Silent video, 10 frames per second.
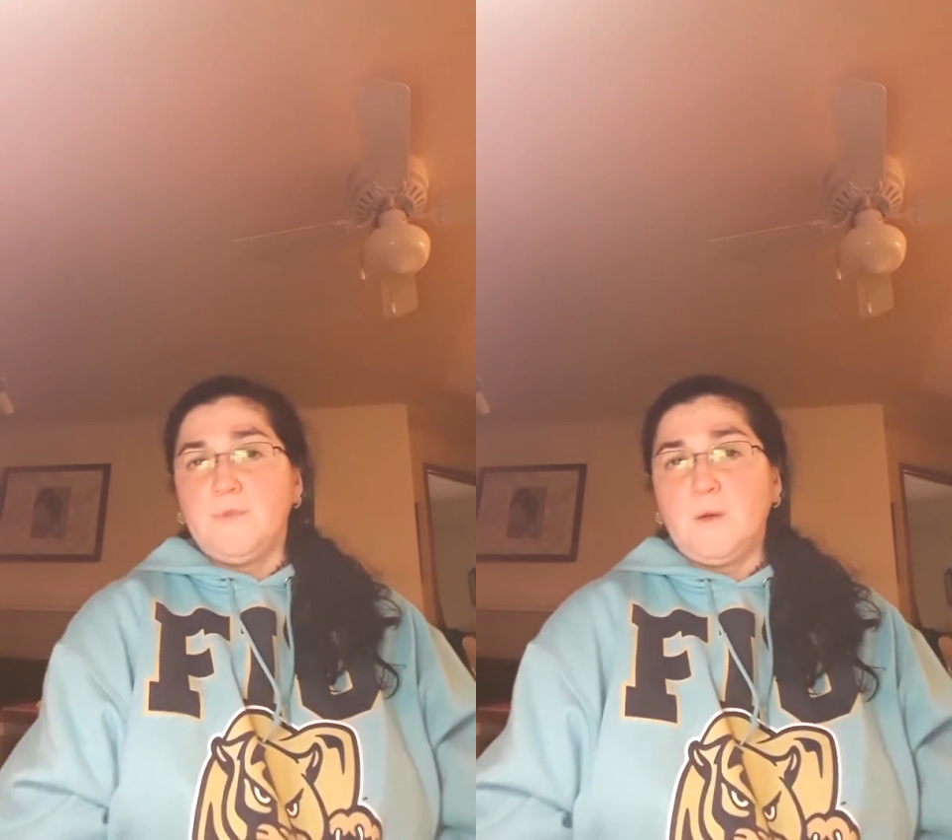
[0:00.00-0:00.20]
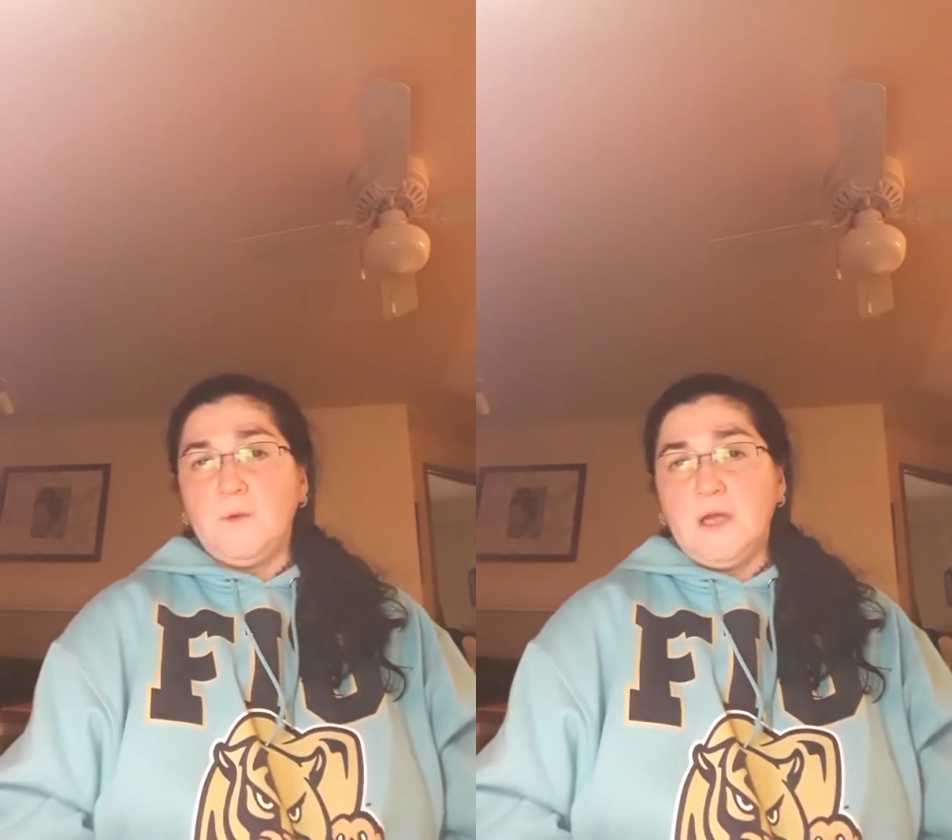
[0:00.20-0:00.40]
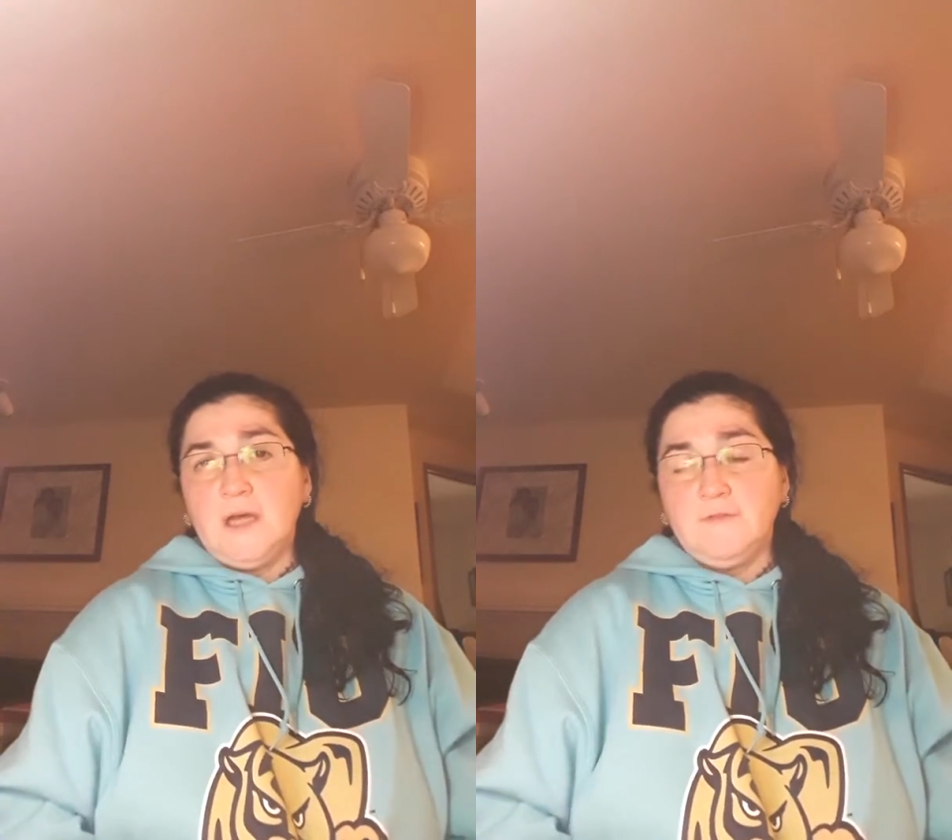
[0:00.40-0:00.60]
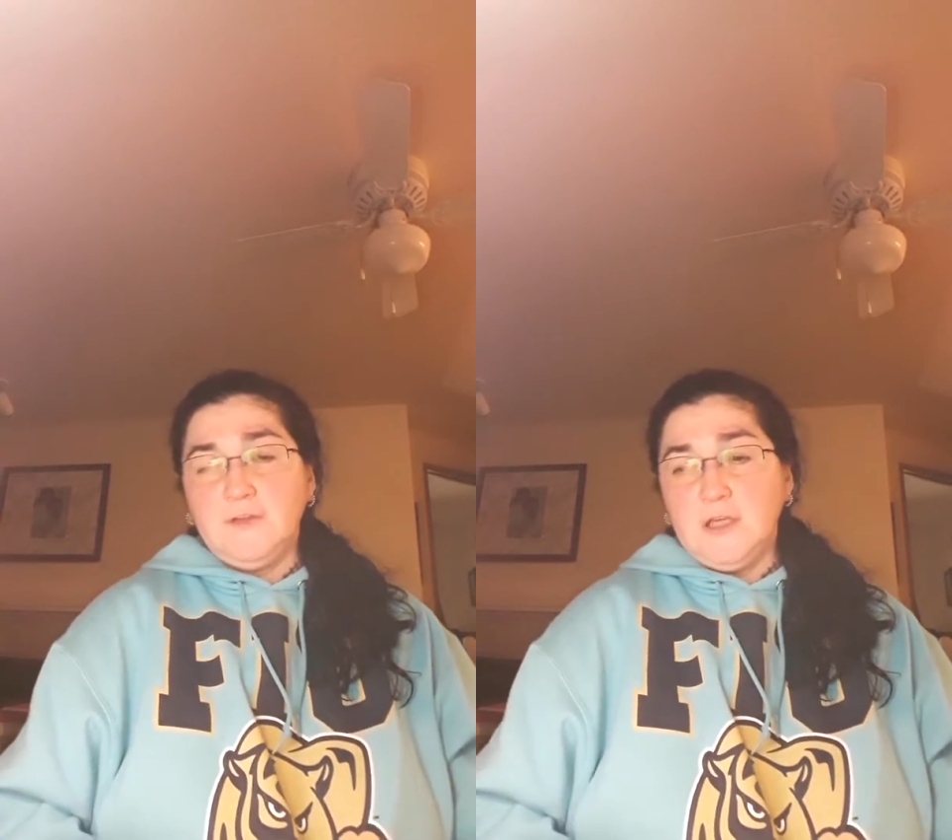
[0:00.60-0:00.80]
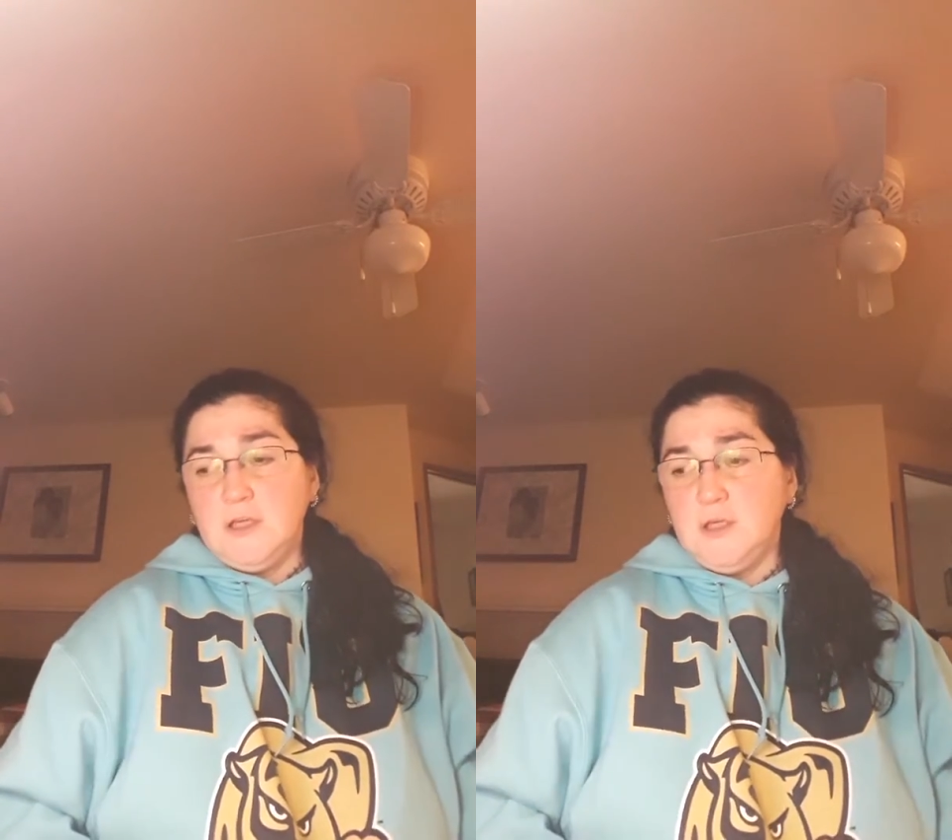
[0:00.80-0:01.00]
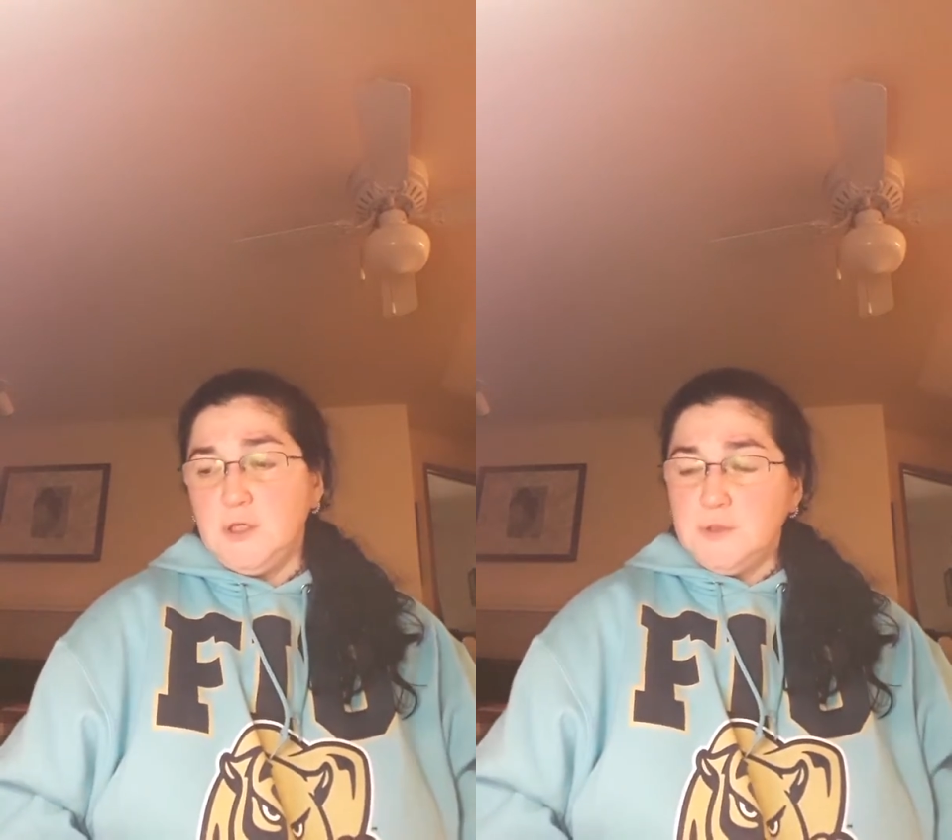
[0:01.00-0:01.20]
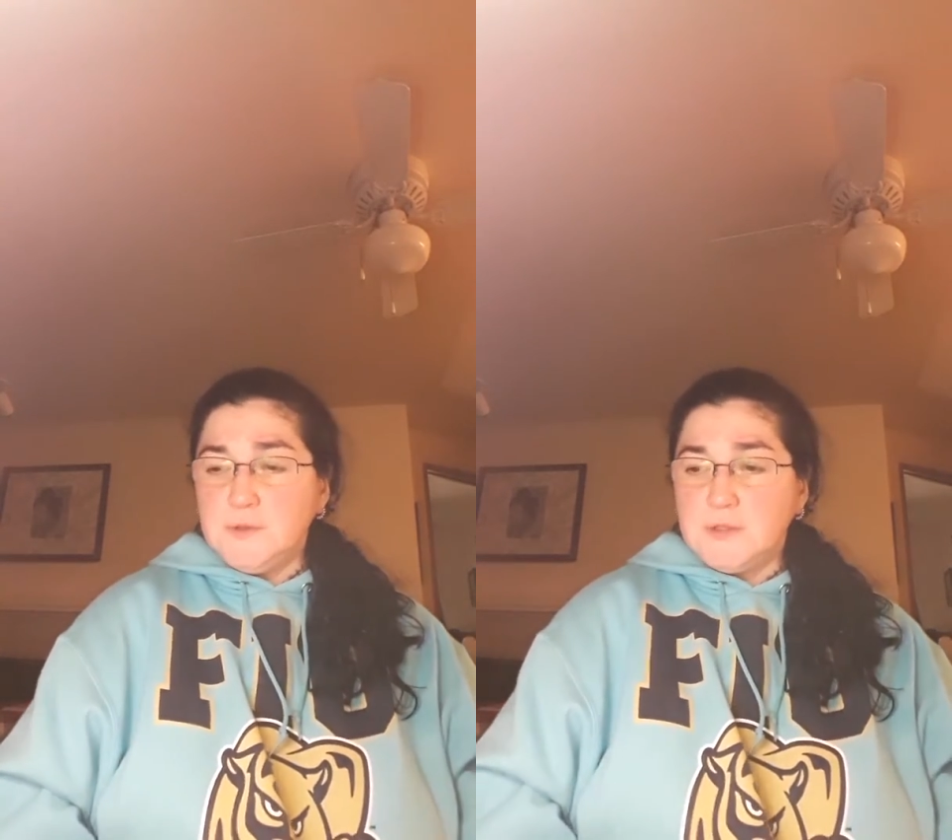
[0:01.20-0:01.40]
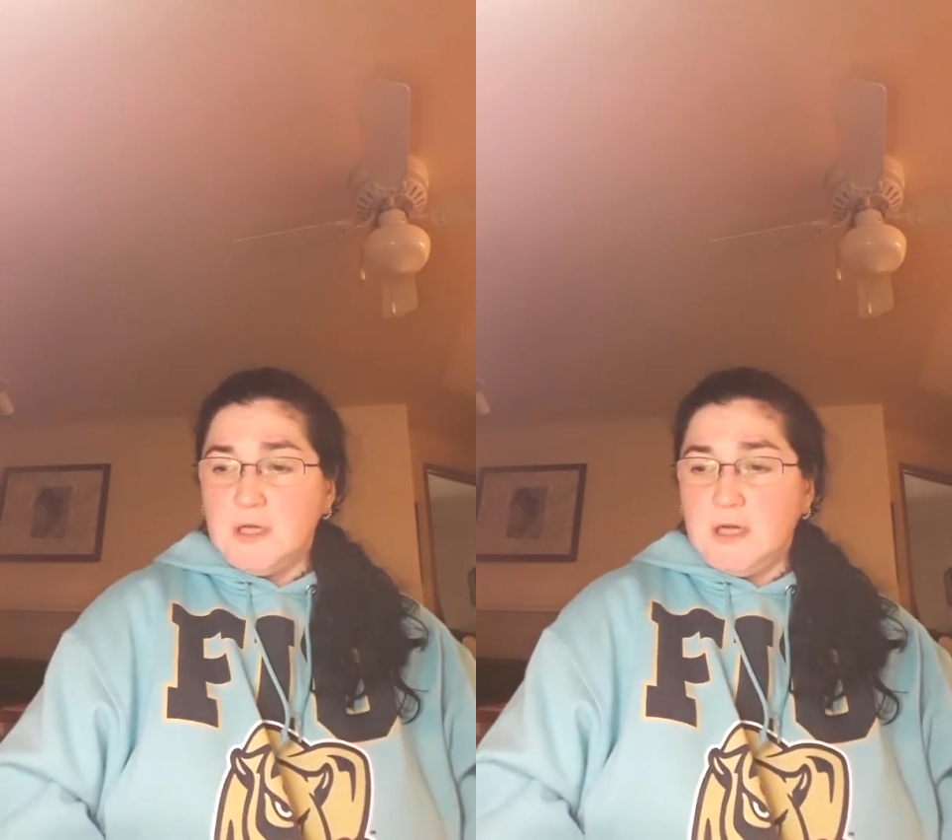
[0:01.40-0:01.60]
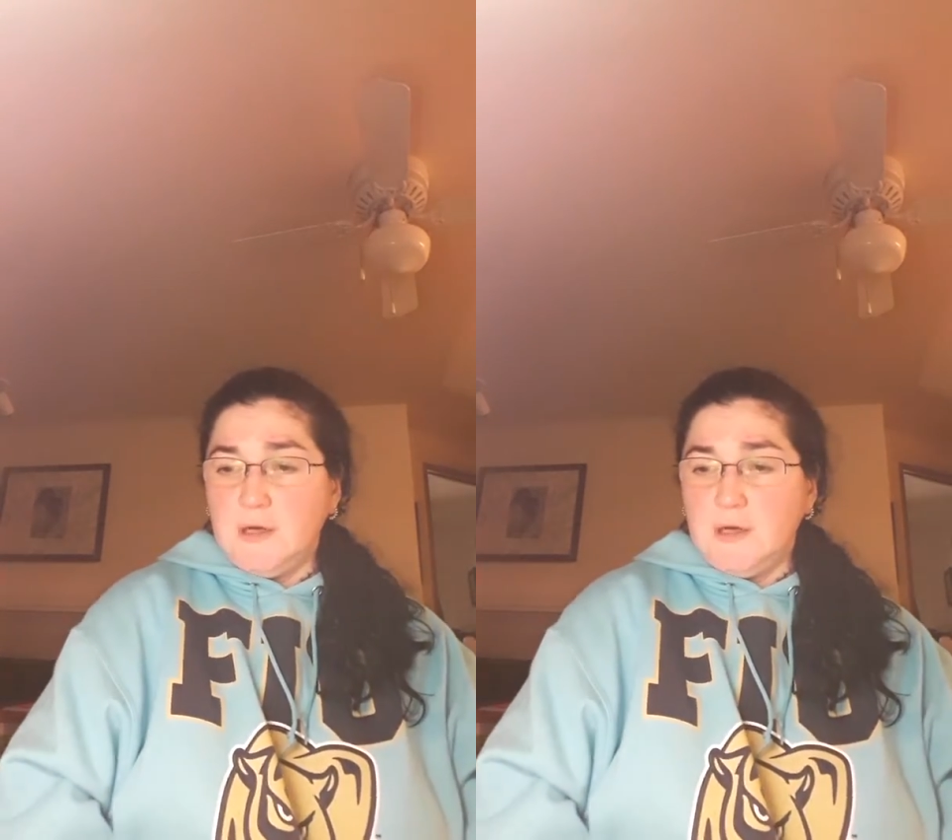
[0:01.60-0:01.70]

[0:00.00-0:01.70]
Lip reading: we have used